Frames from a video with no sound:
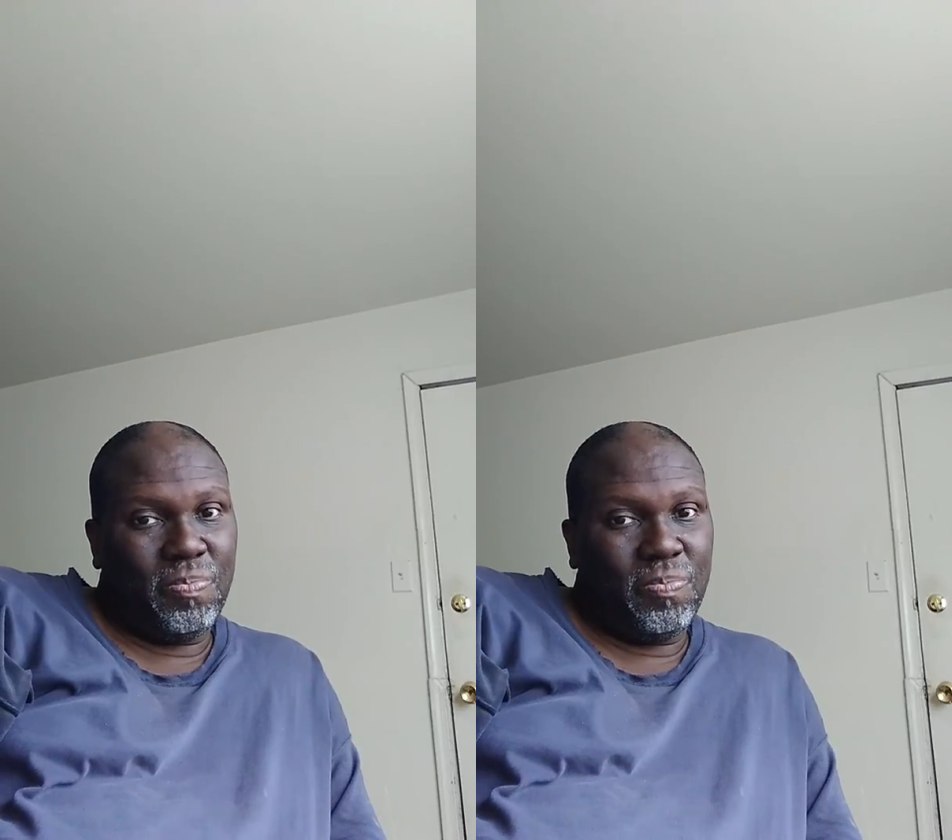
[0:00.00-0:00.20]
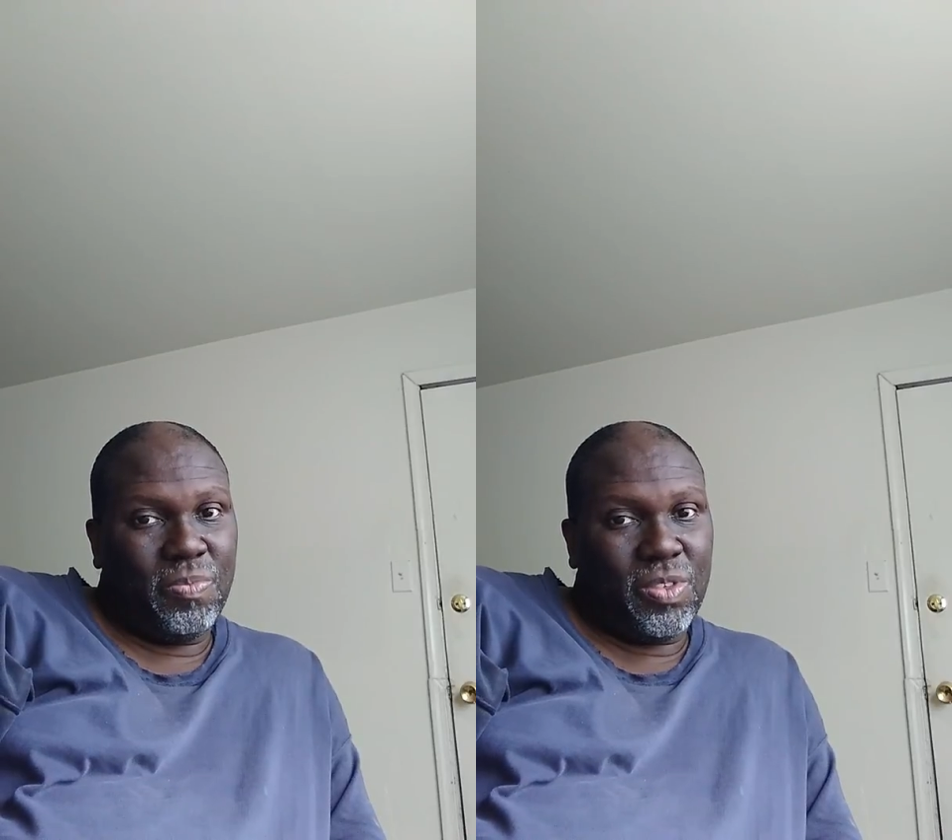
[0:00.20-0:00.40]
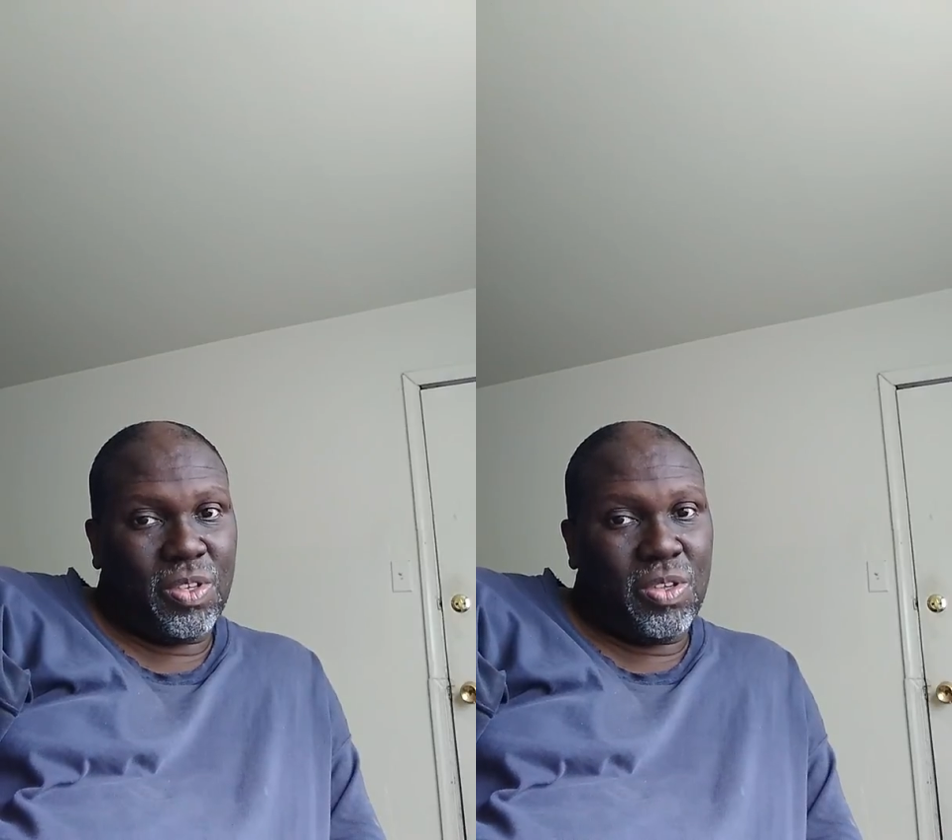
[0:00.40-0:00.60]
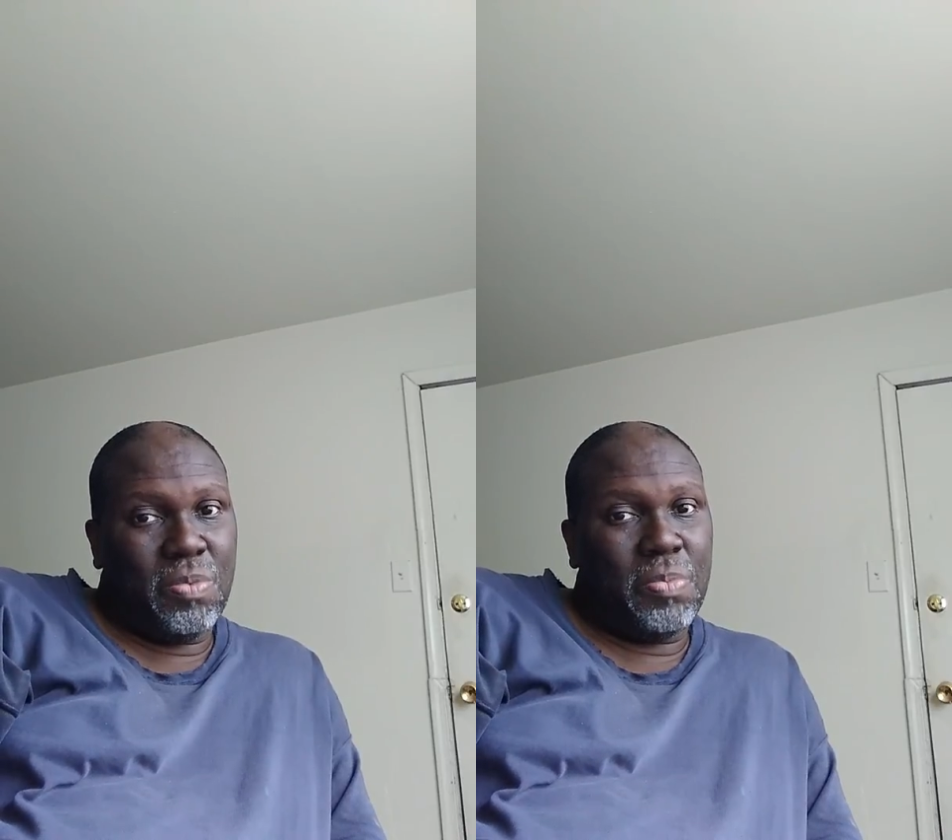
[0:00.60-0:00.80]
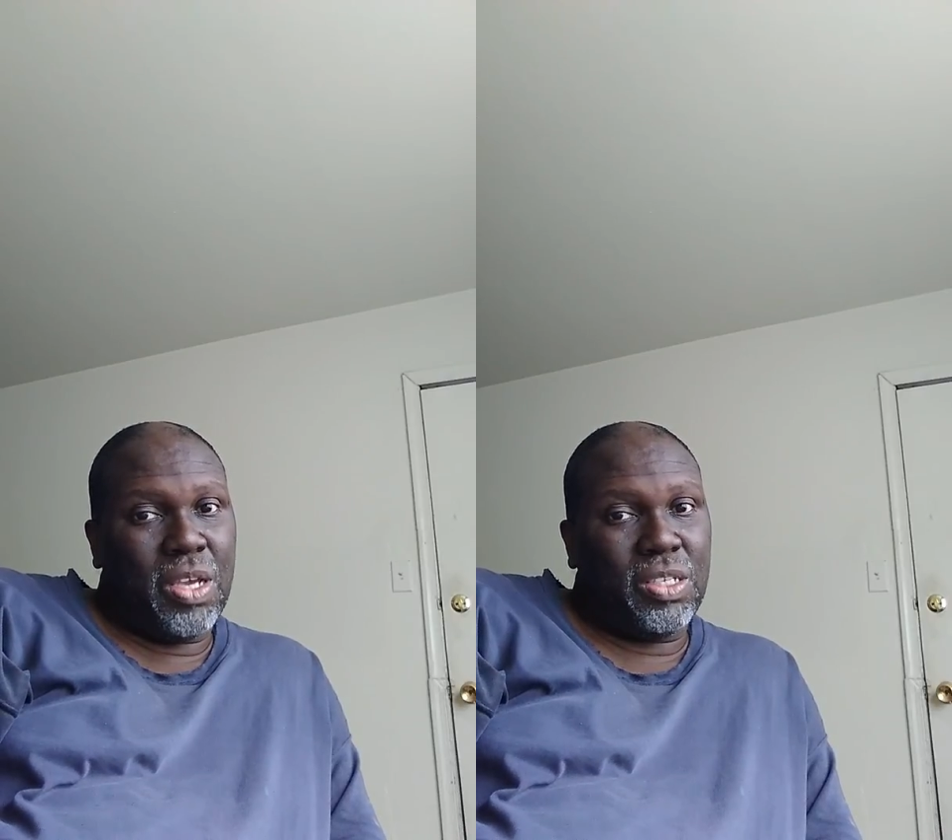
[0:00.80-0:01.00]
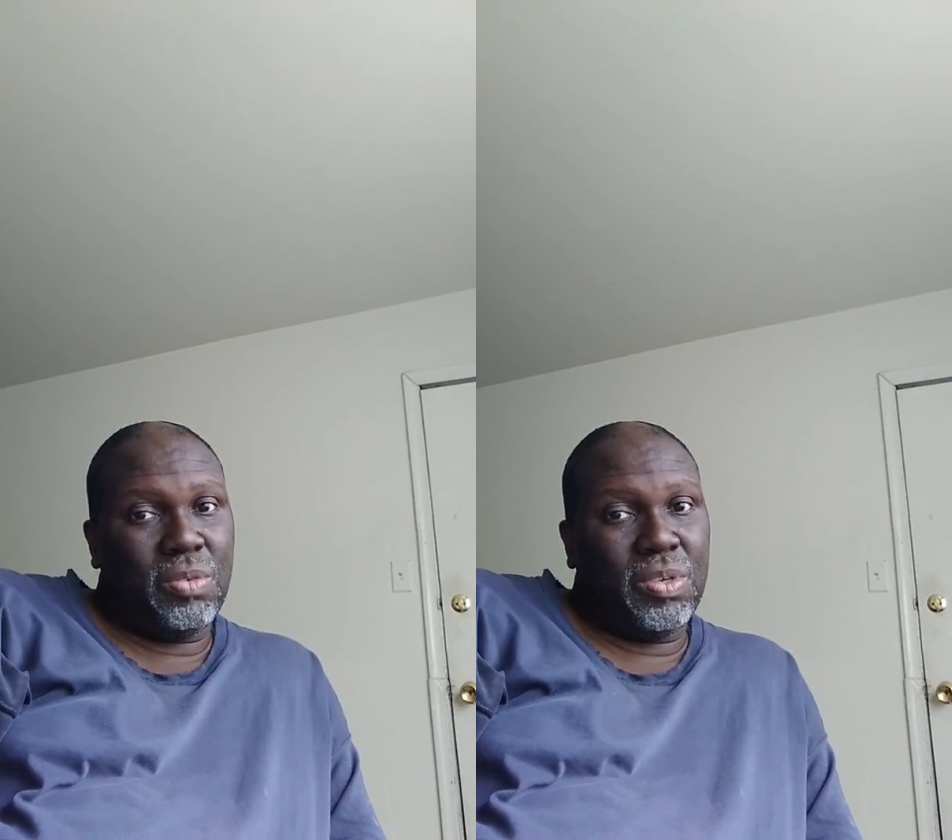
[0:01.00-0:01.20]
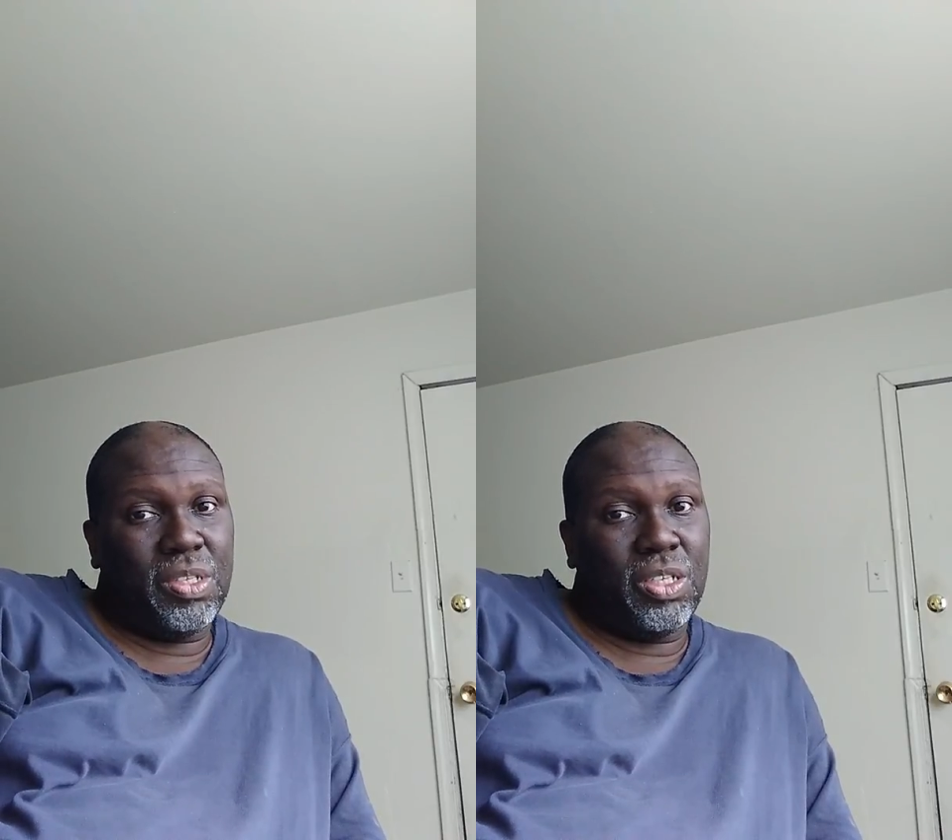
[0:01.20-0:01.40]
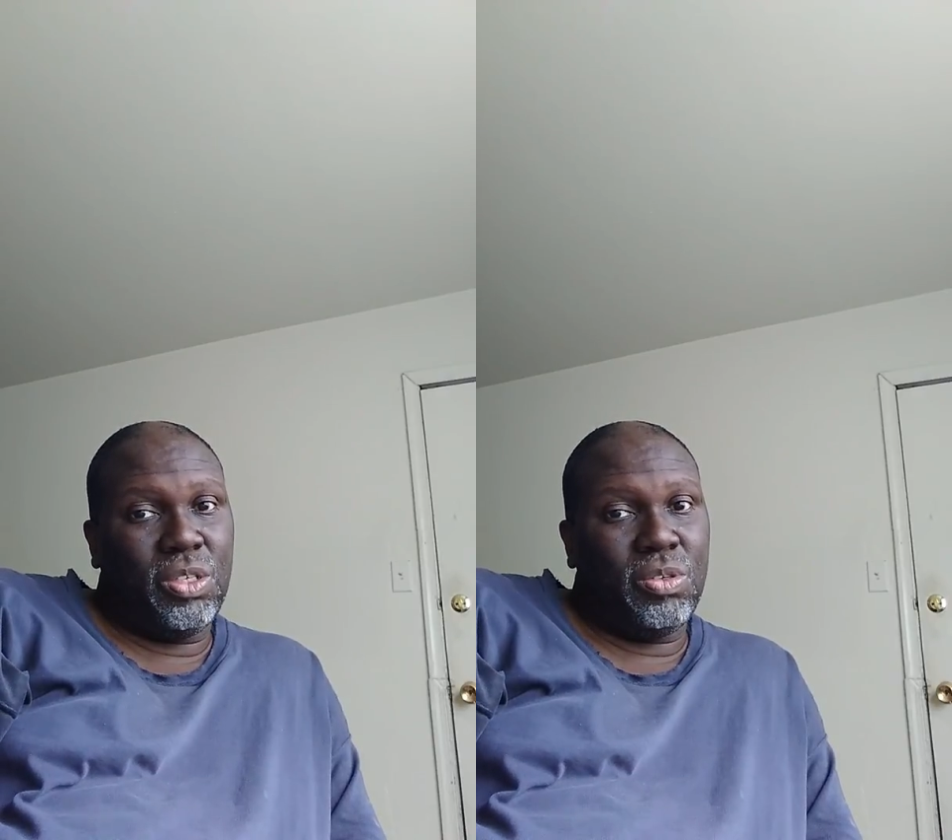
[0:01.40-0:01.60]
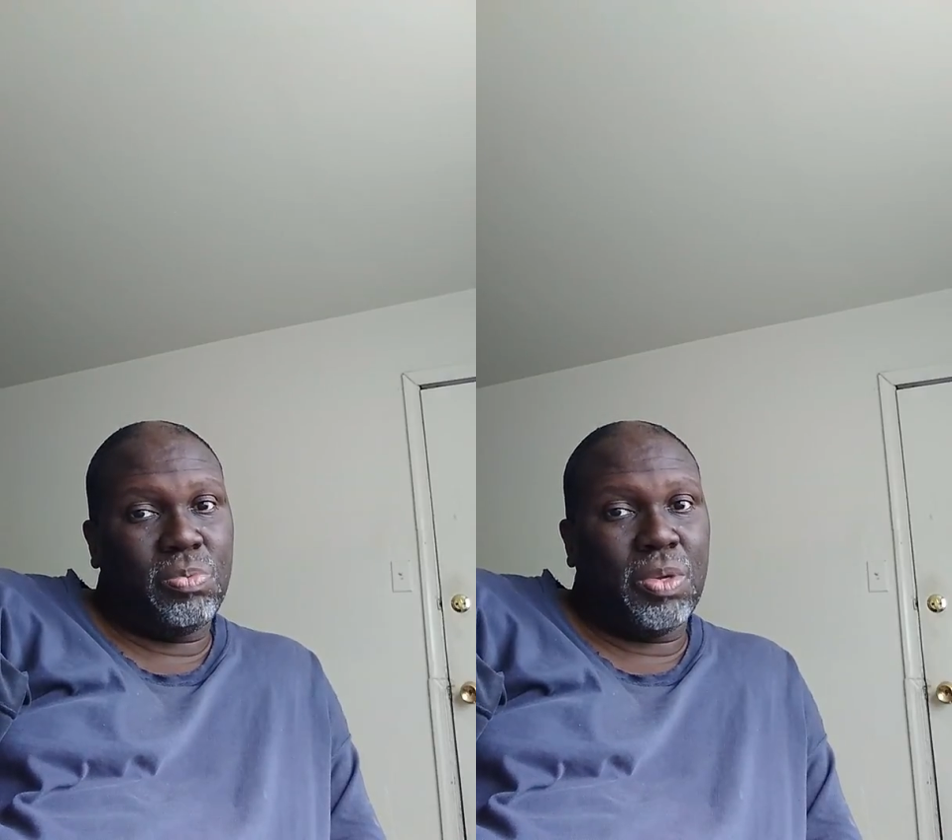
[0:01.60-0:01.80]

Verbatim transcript: so you messing with the juice man.